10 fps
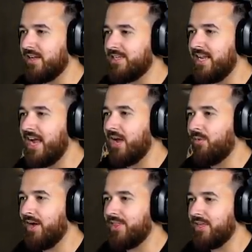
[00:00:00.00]
And
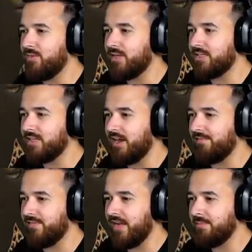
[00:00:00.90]
now I think we can start a
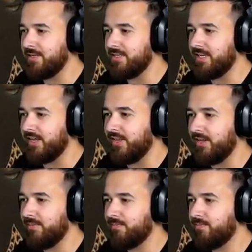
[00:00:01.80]
family together.